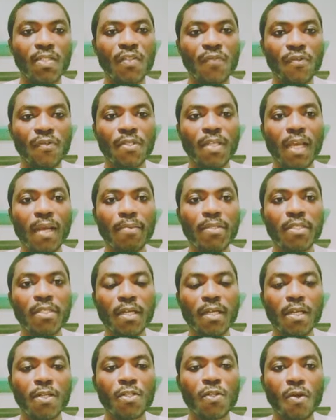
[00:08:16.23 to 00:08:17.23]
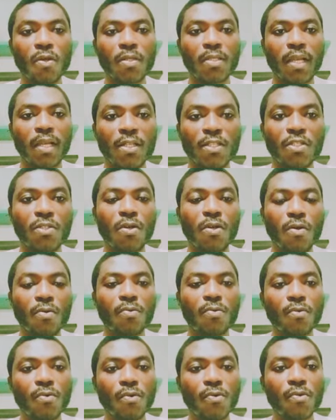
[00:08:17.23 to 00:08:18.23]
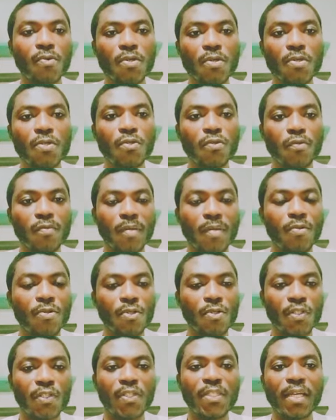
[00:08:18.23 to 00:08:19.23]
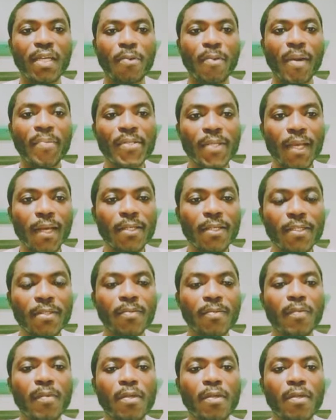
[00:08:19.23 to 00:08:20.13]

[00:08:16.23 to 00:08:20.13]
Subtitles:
If you type TLS Contact on Google, you'll be able to see their website.